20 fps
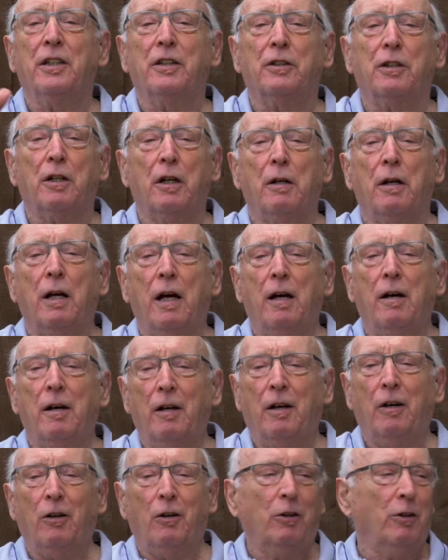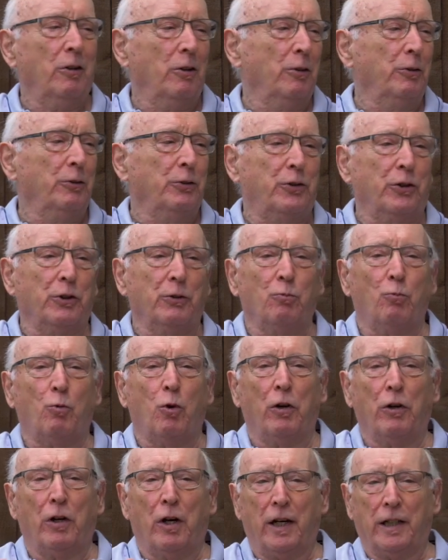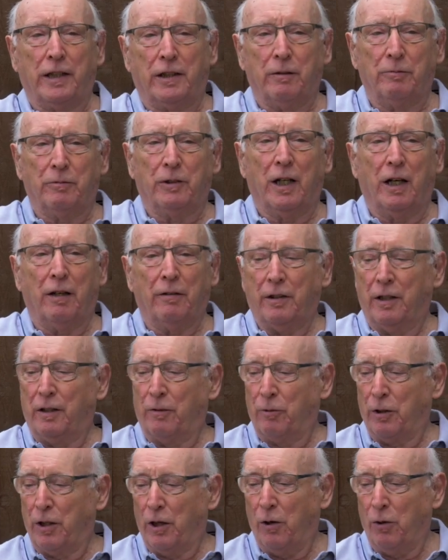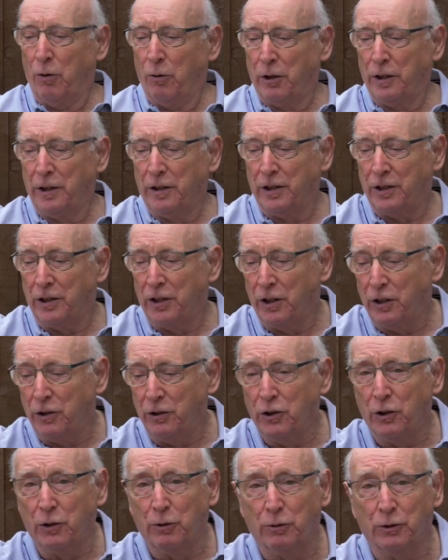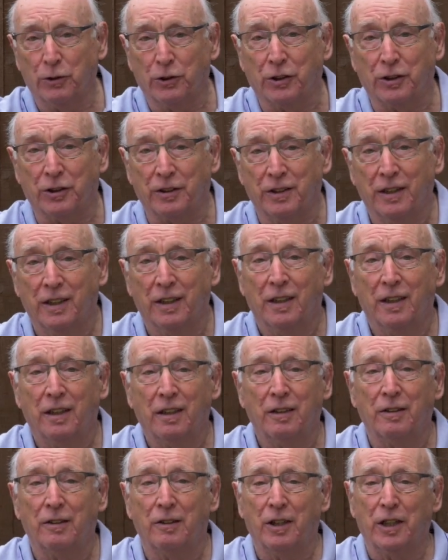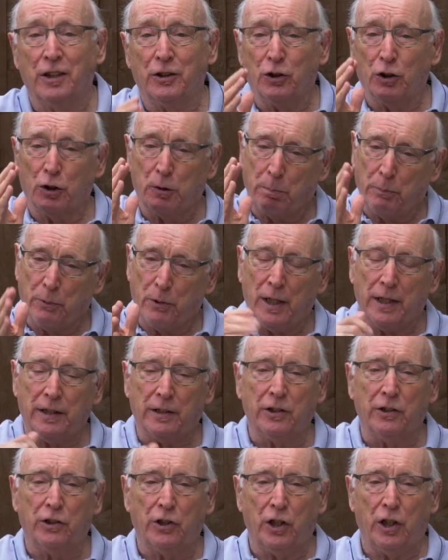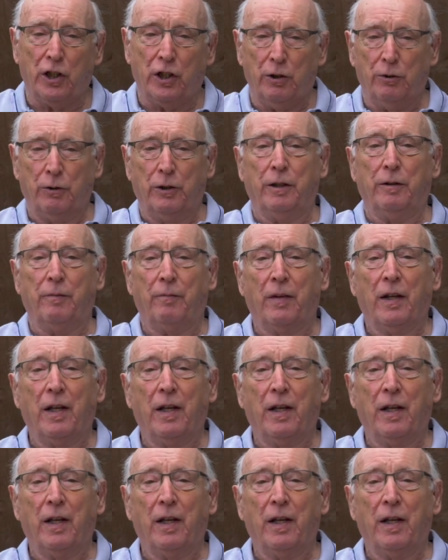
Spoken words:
There are 101 items out there with a hole in that you can use. All right, just practice your cueing.